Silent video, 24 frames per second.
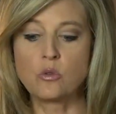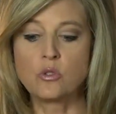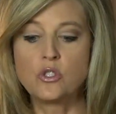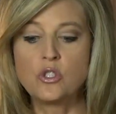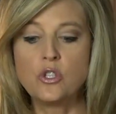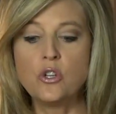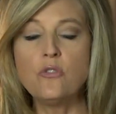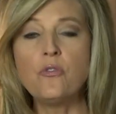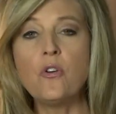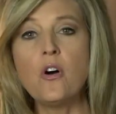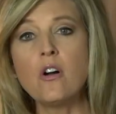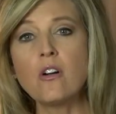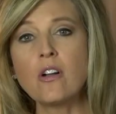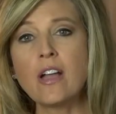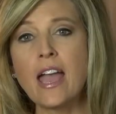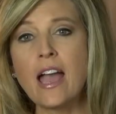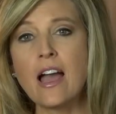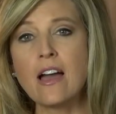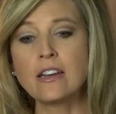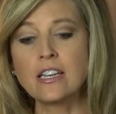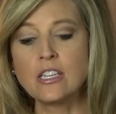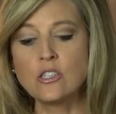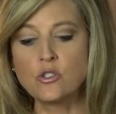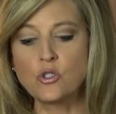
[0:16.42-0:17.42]
So Duval
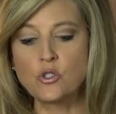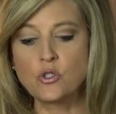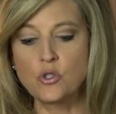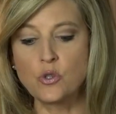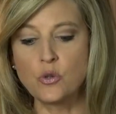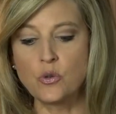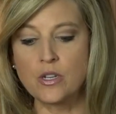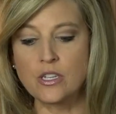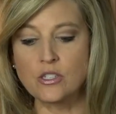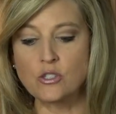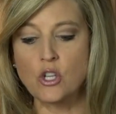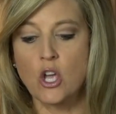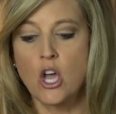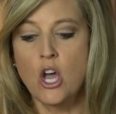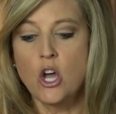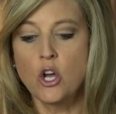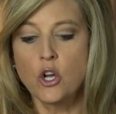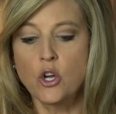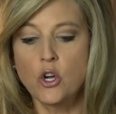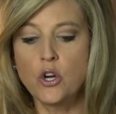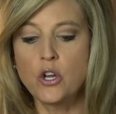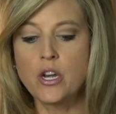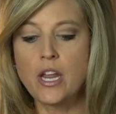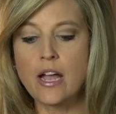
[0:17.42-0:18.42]
County students
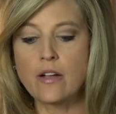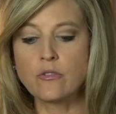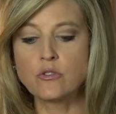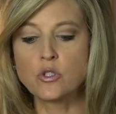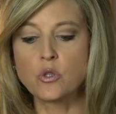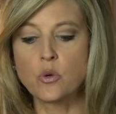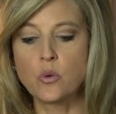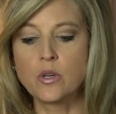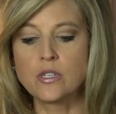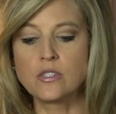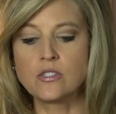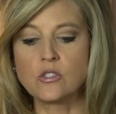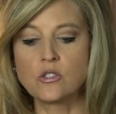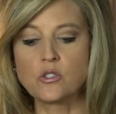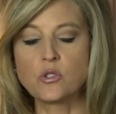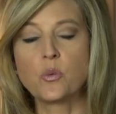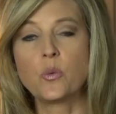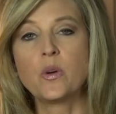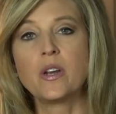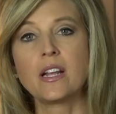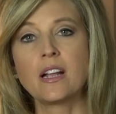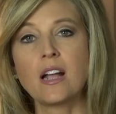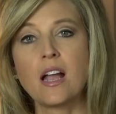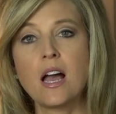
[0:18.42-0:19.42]
could have
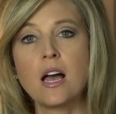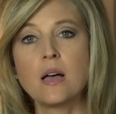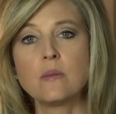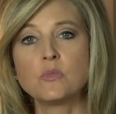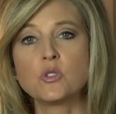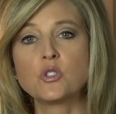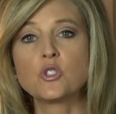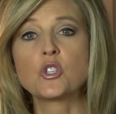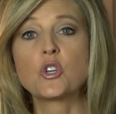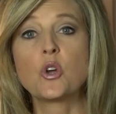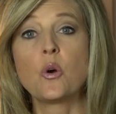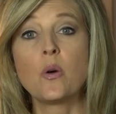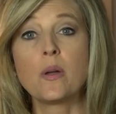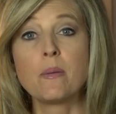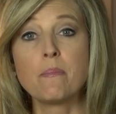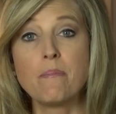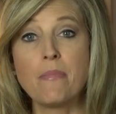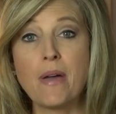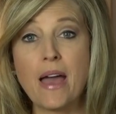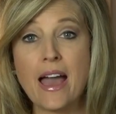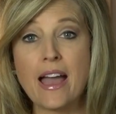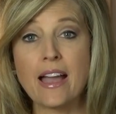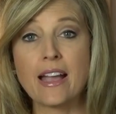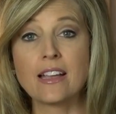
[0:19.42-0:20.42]
choices when it comes to
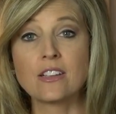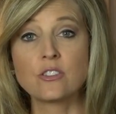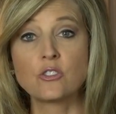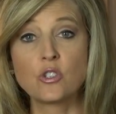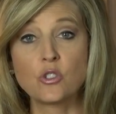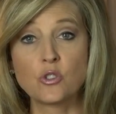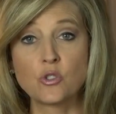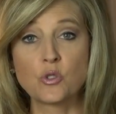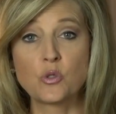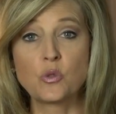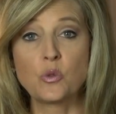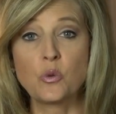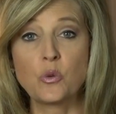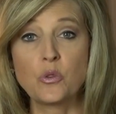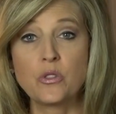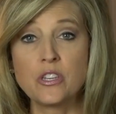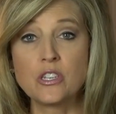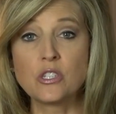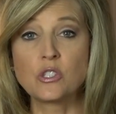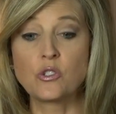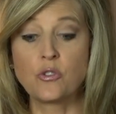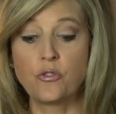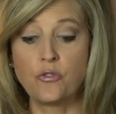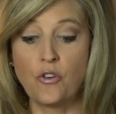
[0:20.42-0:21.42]
going back to school
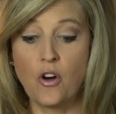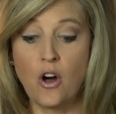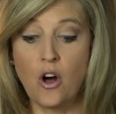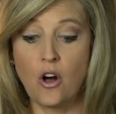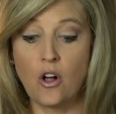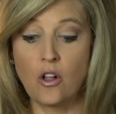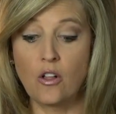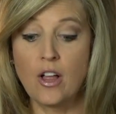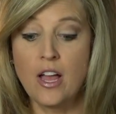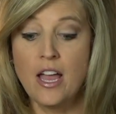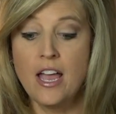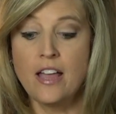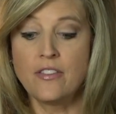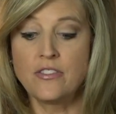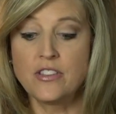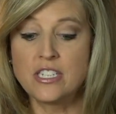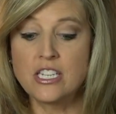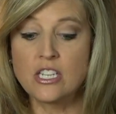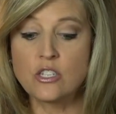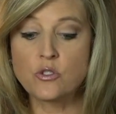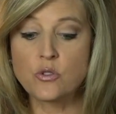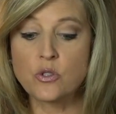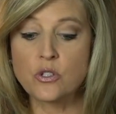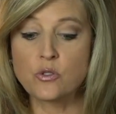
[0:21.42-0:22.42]
this fall.
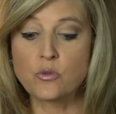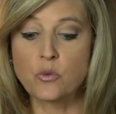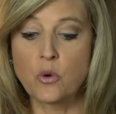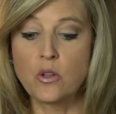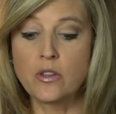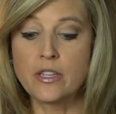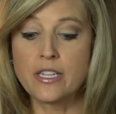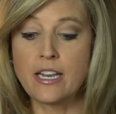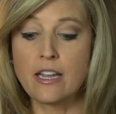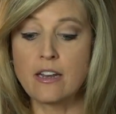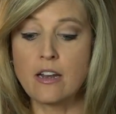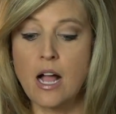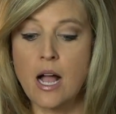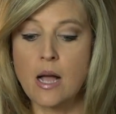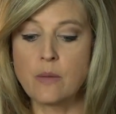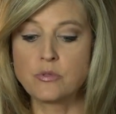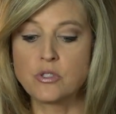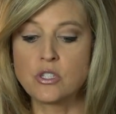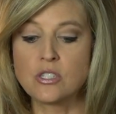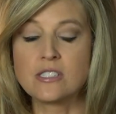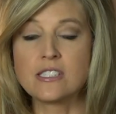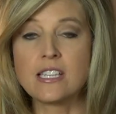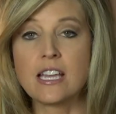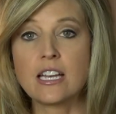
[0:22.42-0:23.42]
The district's rolling out
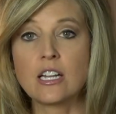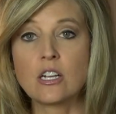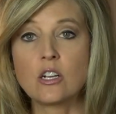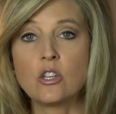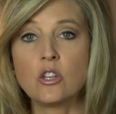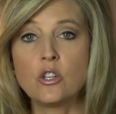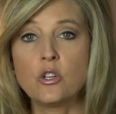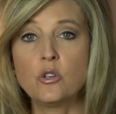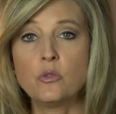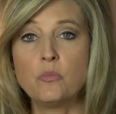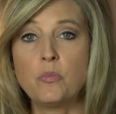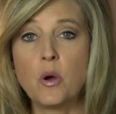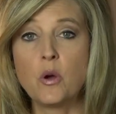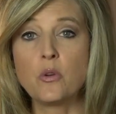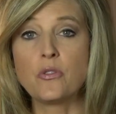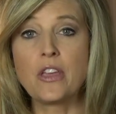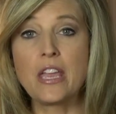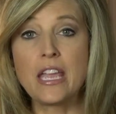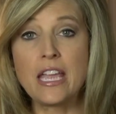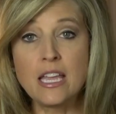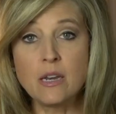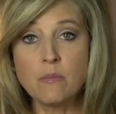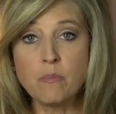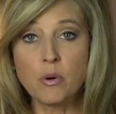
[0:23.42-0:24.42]
options that include
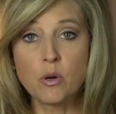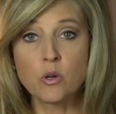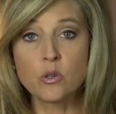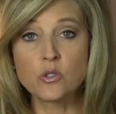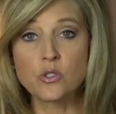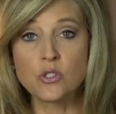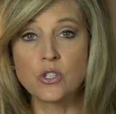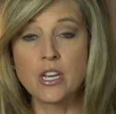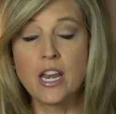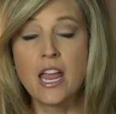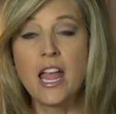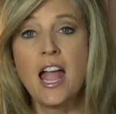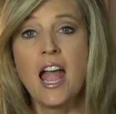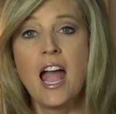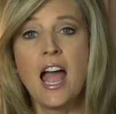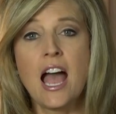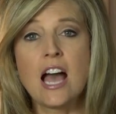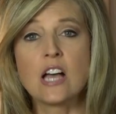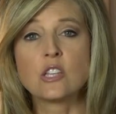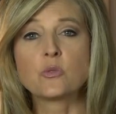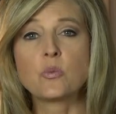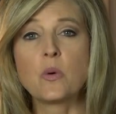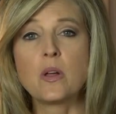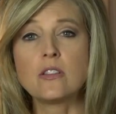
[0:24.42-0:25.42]
both in-person
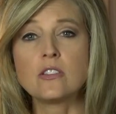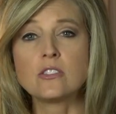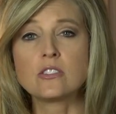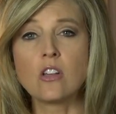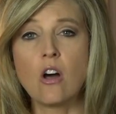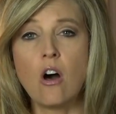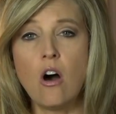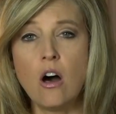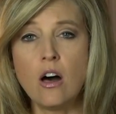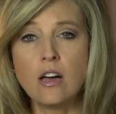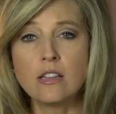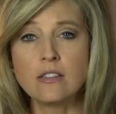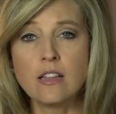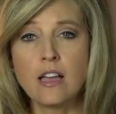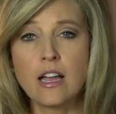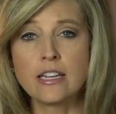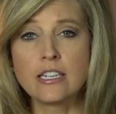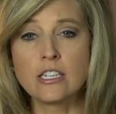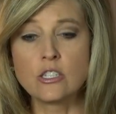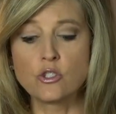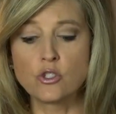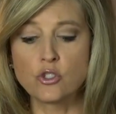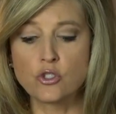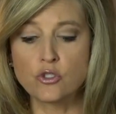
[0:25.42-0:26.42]
as well as
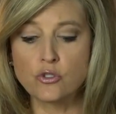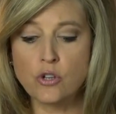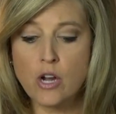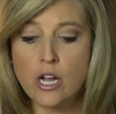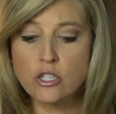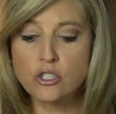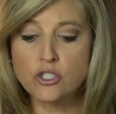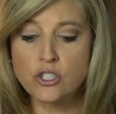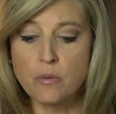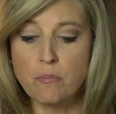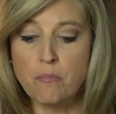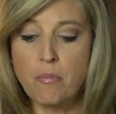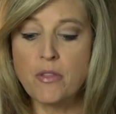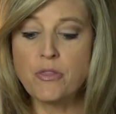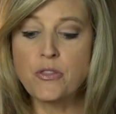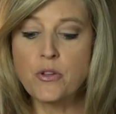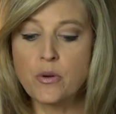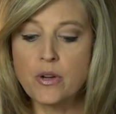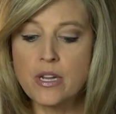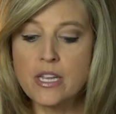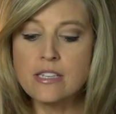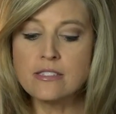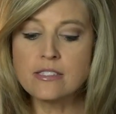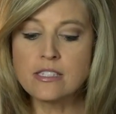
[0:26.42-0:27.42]
online instruction. But
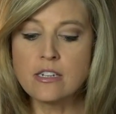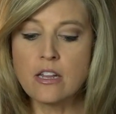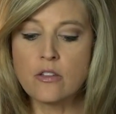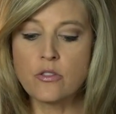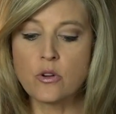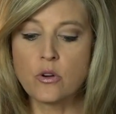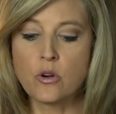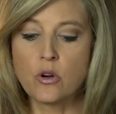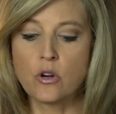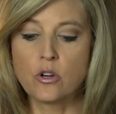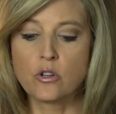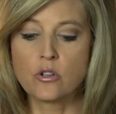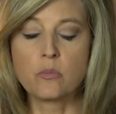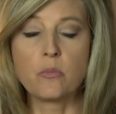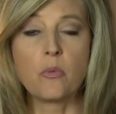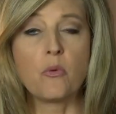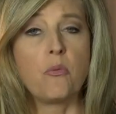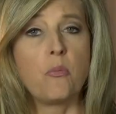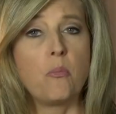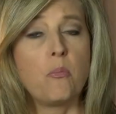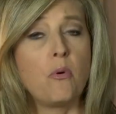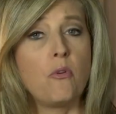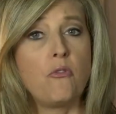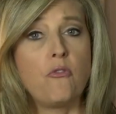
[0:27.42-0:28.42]
there is another
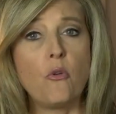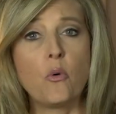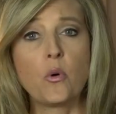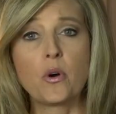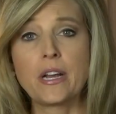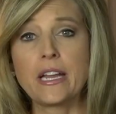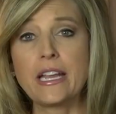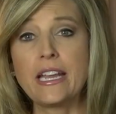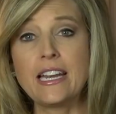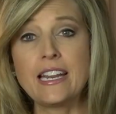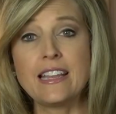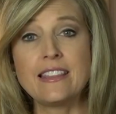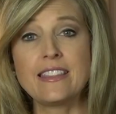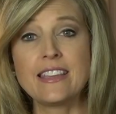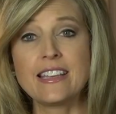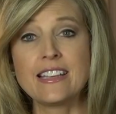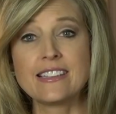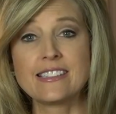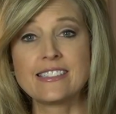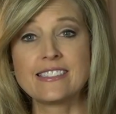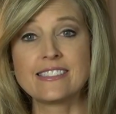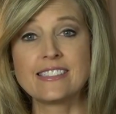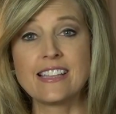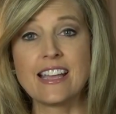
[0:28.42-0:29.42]
hurdle before
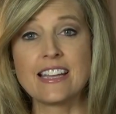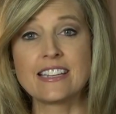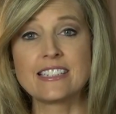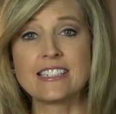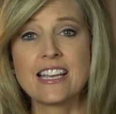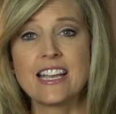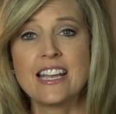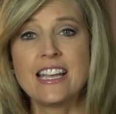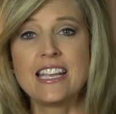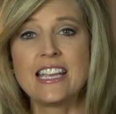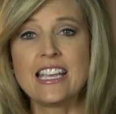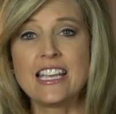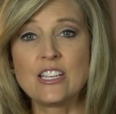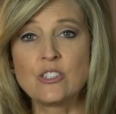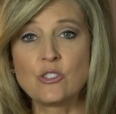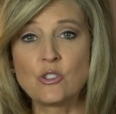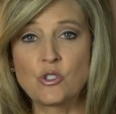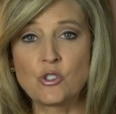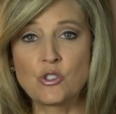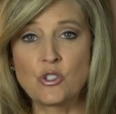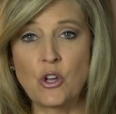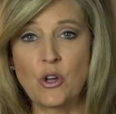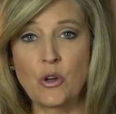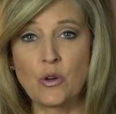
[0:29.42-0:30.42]
anything is set in
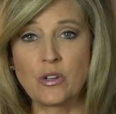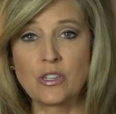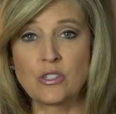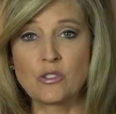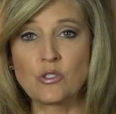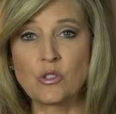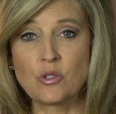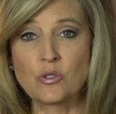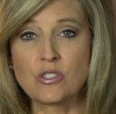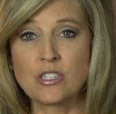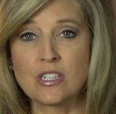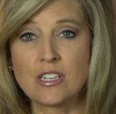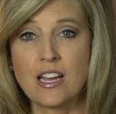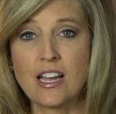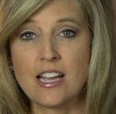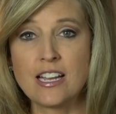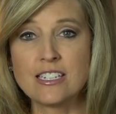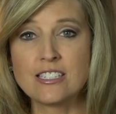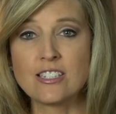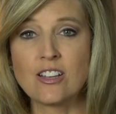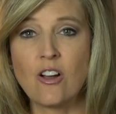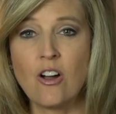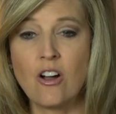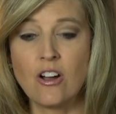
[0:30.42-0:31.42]
stone. And so
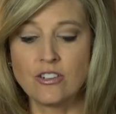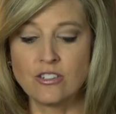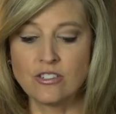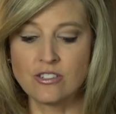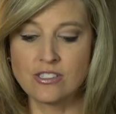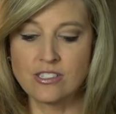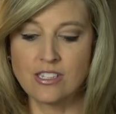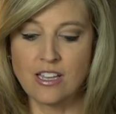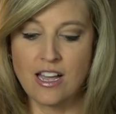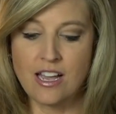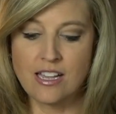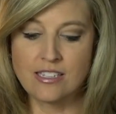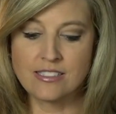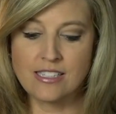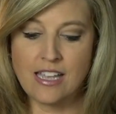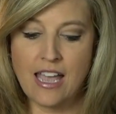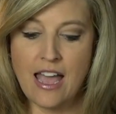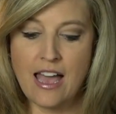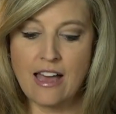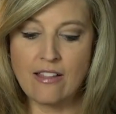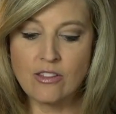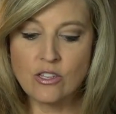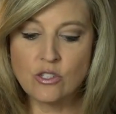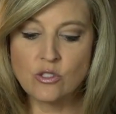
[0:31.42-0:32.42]
tonight on your sides,
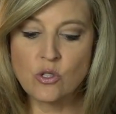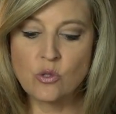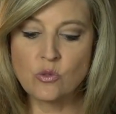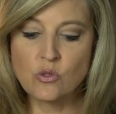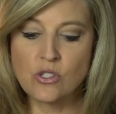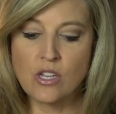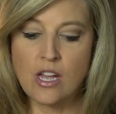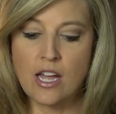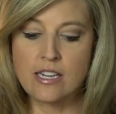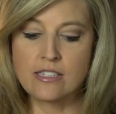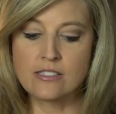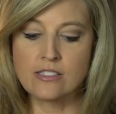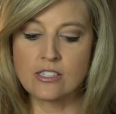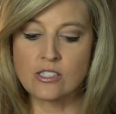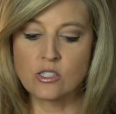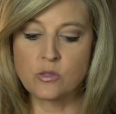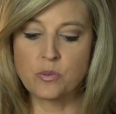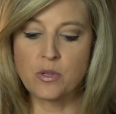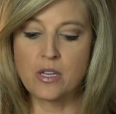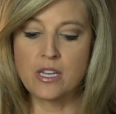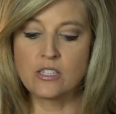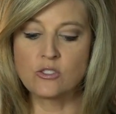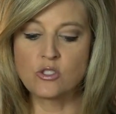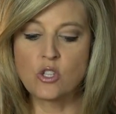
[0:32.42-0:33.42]
Alex Osidis
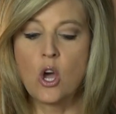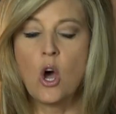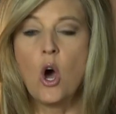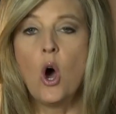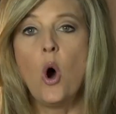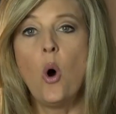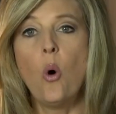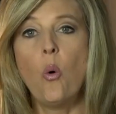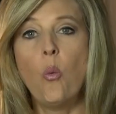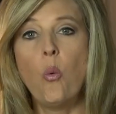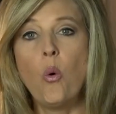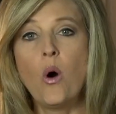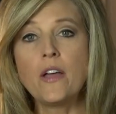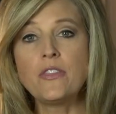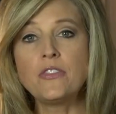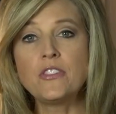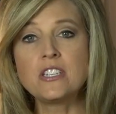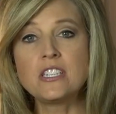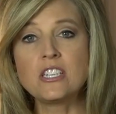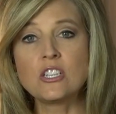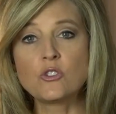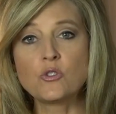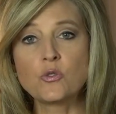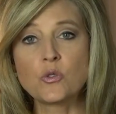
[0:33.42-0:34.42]
explains
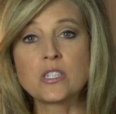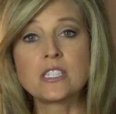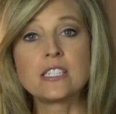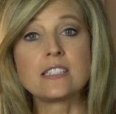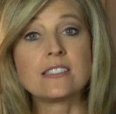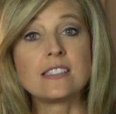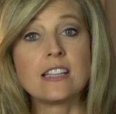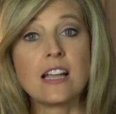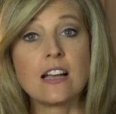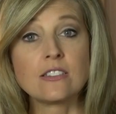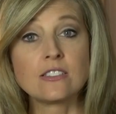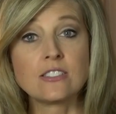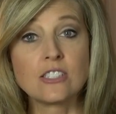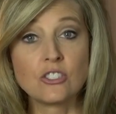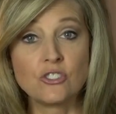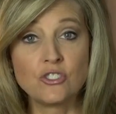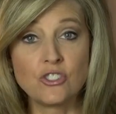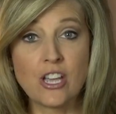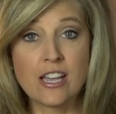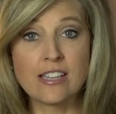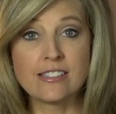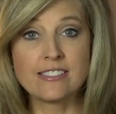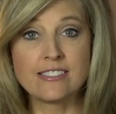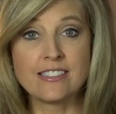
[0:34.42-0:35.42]
what the district is now
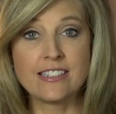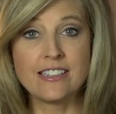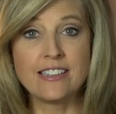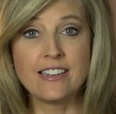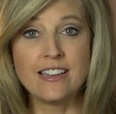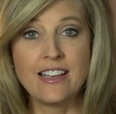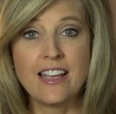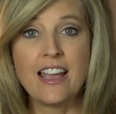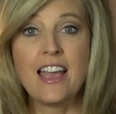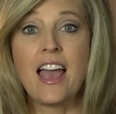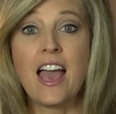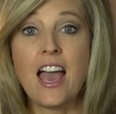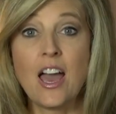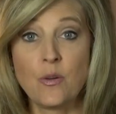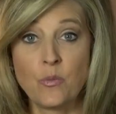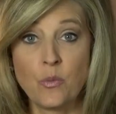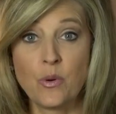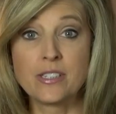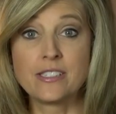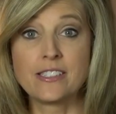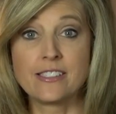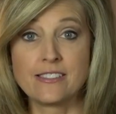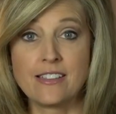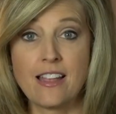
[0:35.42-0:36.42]
suggesting
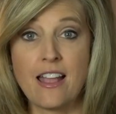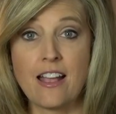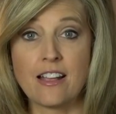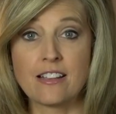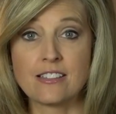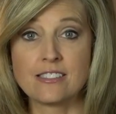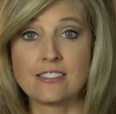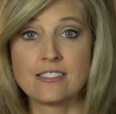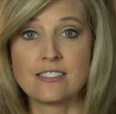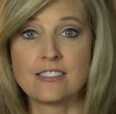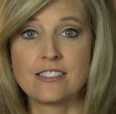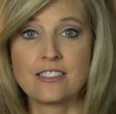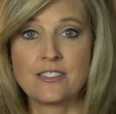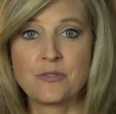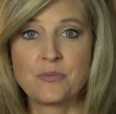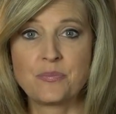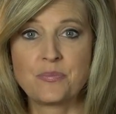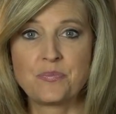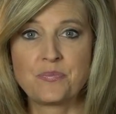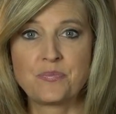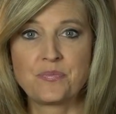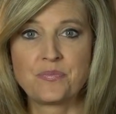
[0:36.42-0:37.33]
and what's next